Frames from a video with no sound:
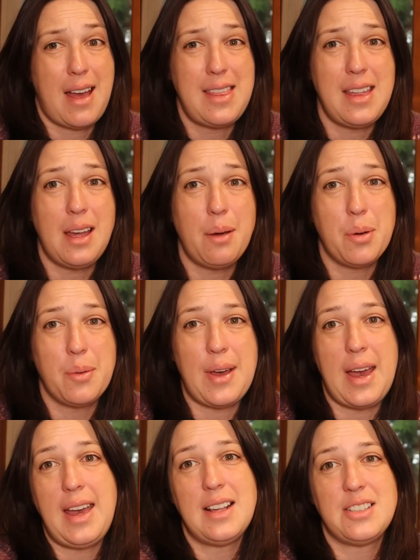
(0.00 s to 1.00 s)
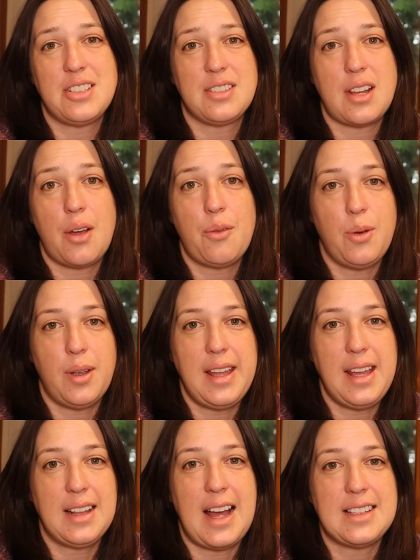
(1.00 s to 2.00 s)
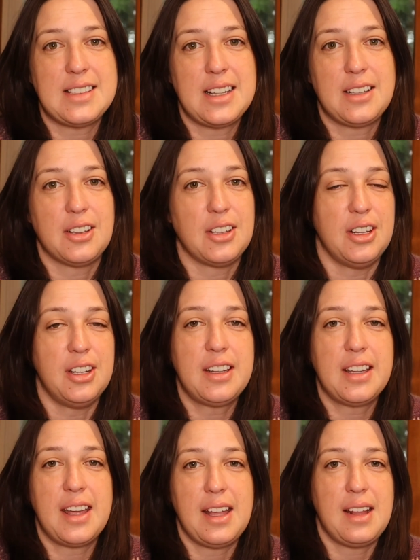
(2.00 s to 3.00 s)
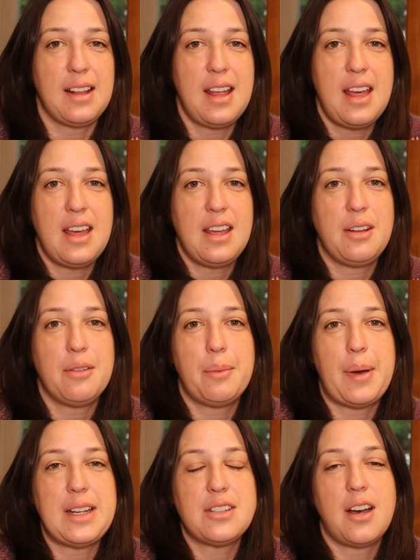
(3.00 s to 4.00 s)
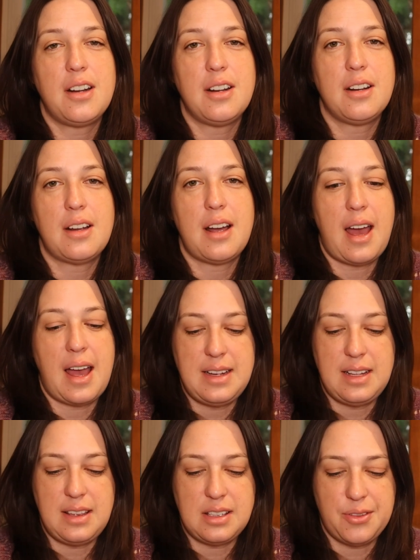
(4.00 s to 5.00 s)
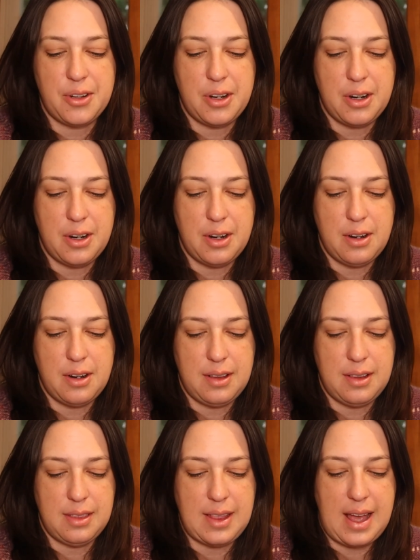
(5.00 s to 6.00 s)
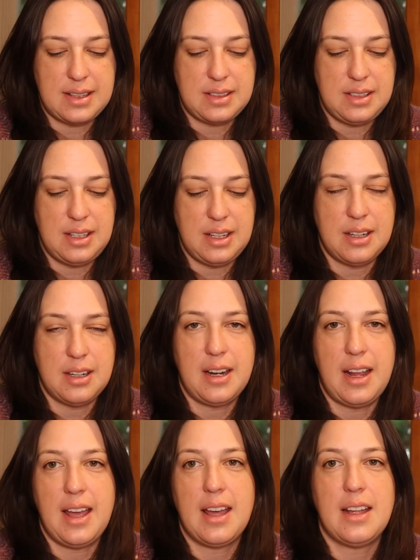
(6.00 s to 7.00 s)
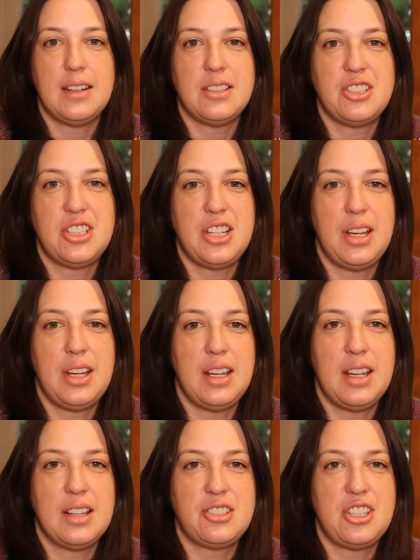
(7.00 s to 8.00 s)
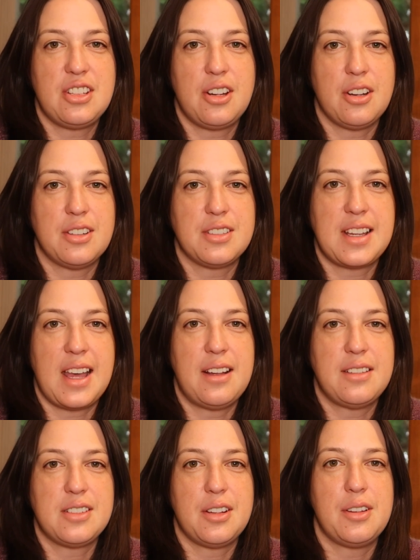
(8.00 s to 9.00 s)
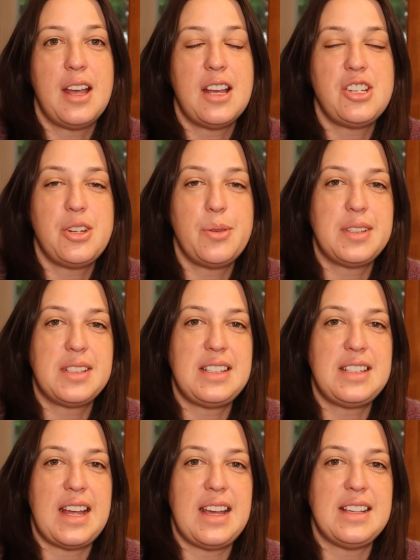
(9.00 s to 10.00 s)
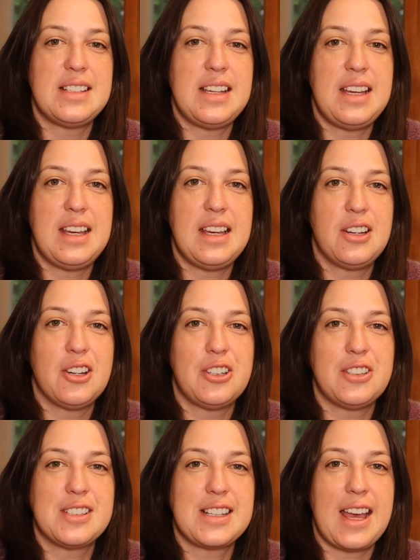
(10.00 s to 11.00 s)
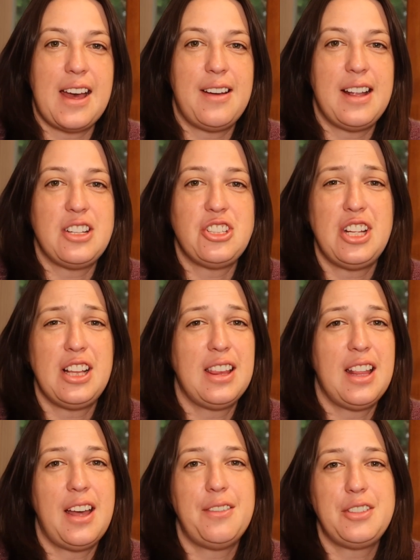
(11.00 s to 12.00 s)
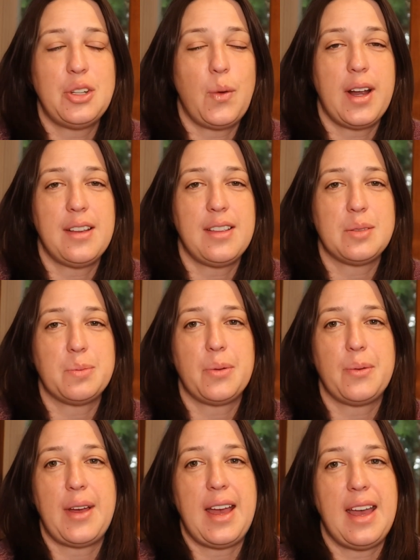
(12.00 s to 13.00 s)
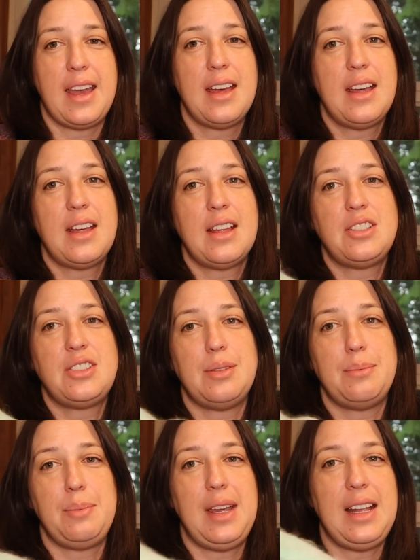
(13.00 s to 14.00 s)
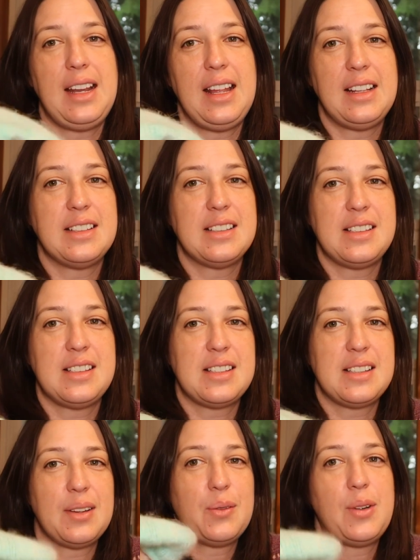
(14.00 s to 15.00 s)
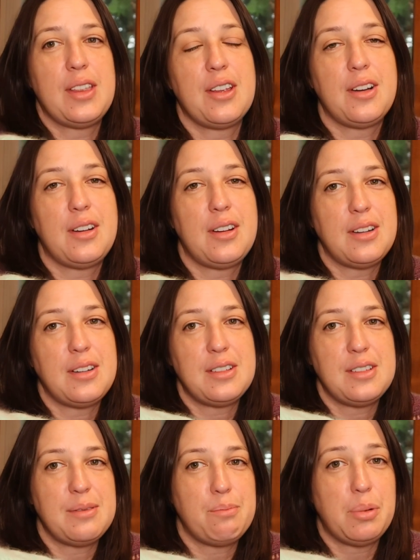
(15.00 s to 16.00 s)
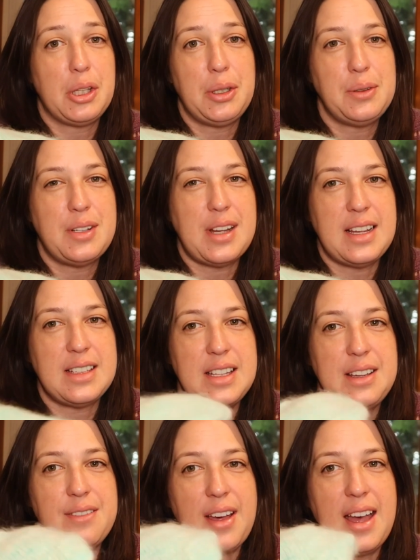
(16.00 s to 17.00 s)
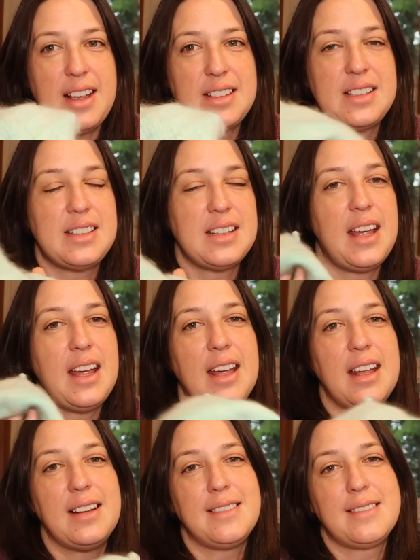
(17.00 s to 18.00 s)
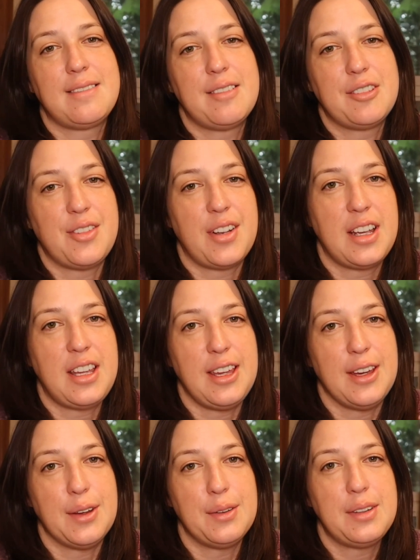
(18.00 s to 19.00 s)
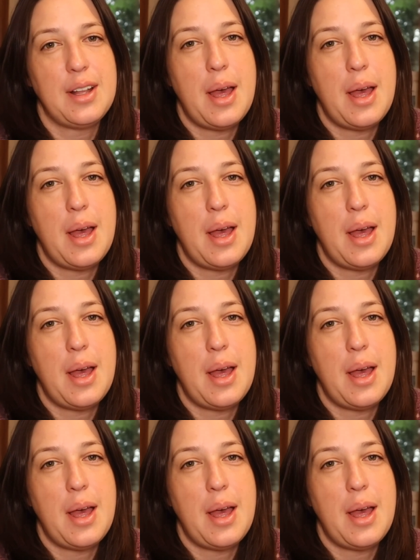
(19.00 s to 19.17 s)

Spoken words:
I think a beret is just a really classic look. My daughter, I knit this for her last year, and she's a Girl Scout, so she was a Daisy Girl Scout, and she loved to wear this beret to meetings with her blue Daisy vest, and it was very cute.